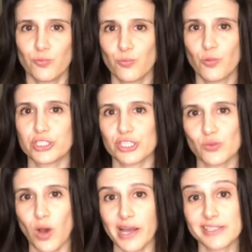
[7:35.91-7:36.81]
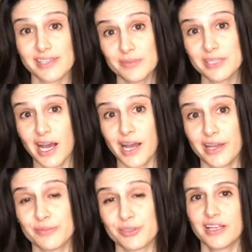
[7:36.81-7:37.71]
which is why
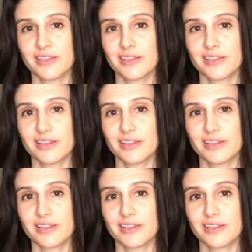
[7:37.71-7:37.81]
sometimes